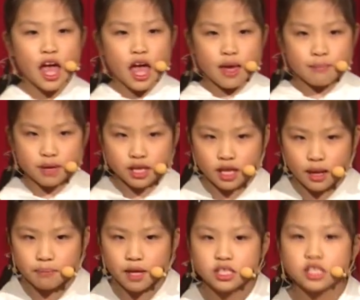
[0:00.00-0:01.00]
and picked
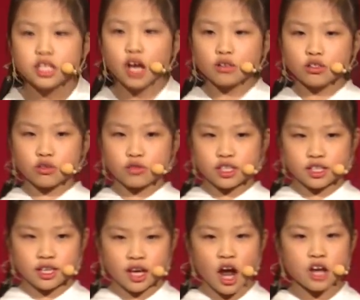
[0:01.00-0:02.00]
up the snowsuits in
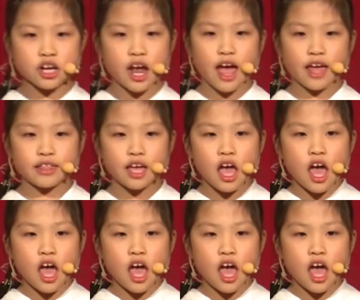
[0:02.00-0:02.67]
the other hand,